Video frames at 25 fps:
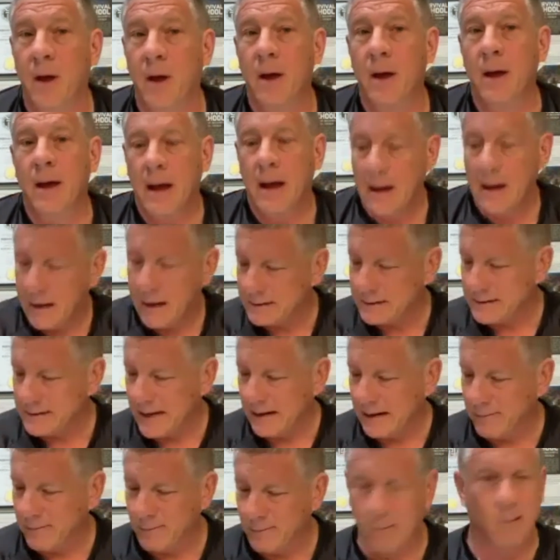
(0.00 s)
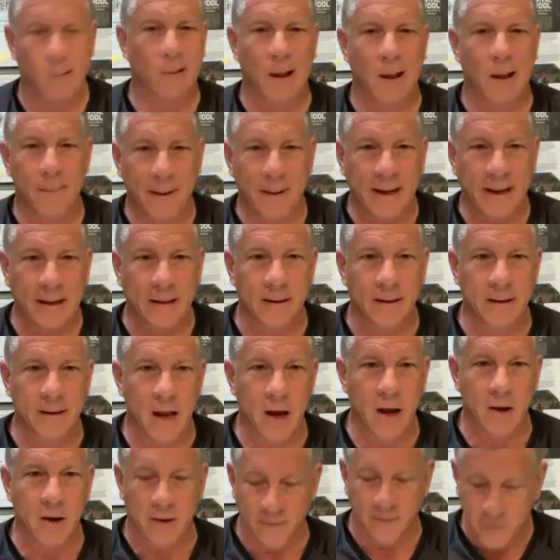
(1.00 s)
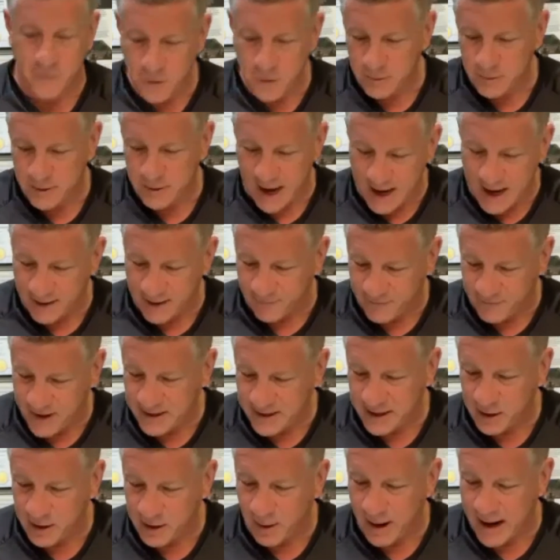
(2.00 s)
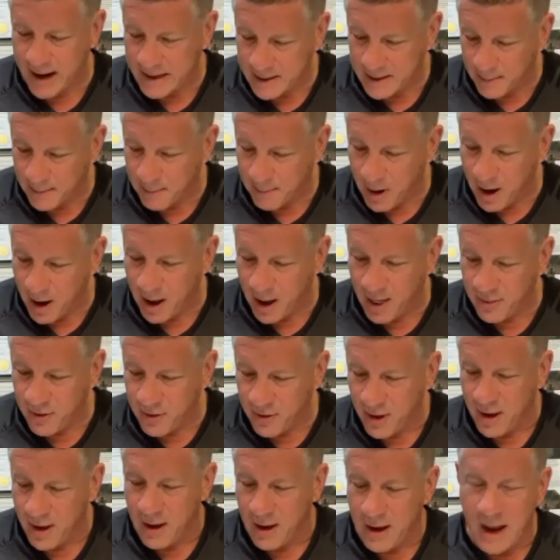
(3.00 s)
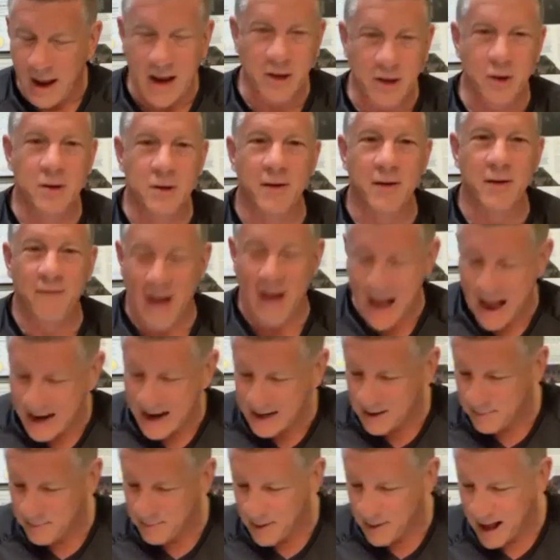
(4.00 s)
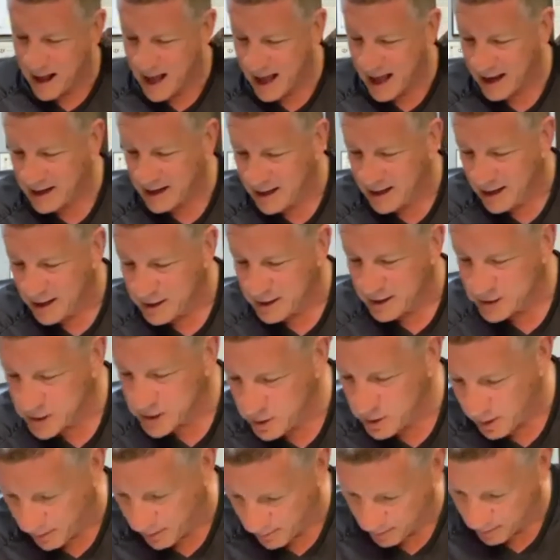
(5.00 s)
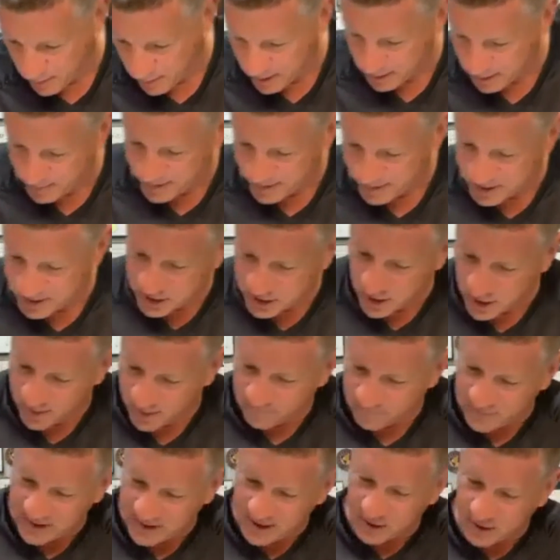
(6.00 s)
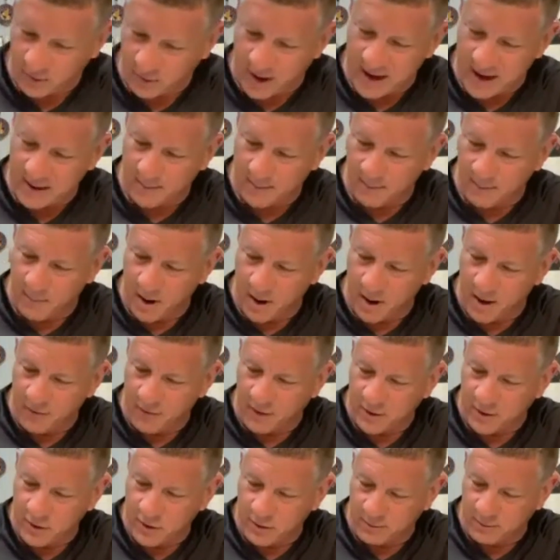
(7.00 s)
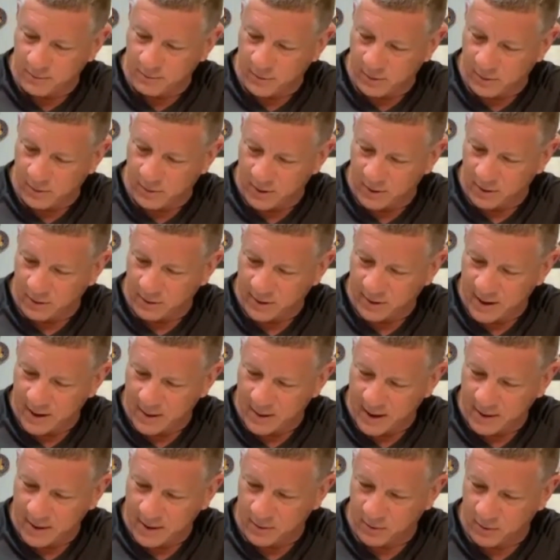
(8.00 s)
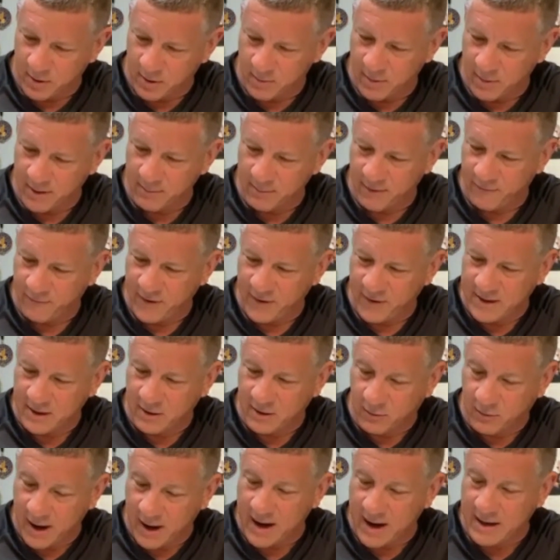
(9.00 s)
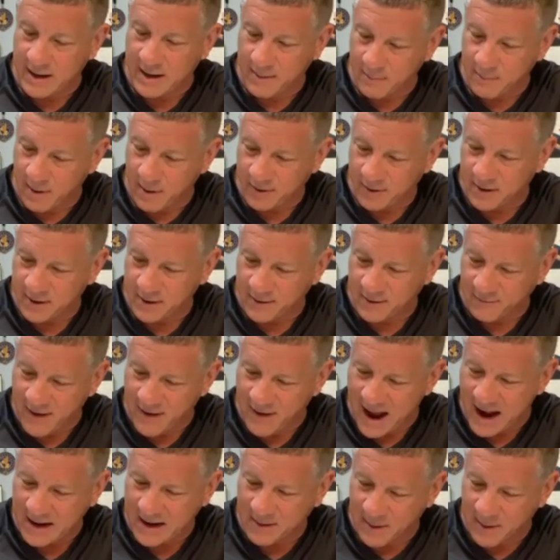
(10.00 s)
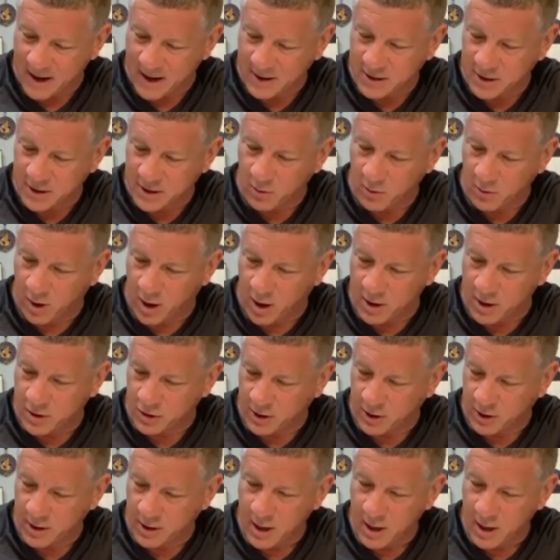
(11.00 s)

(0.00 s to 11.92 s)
And I was like, well, I mean, Dave, if you take $50,000 a month and you divide it by two, let me just do it, $50,000 a month, and I hate the wrong button, but $50,000 a month and divide it by 200,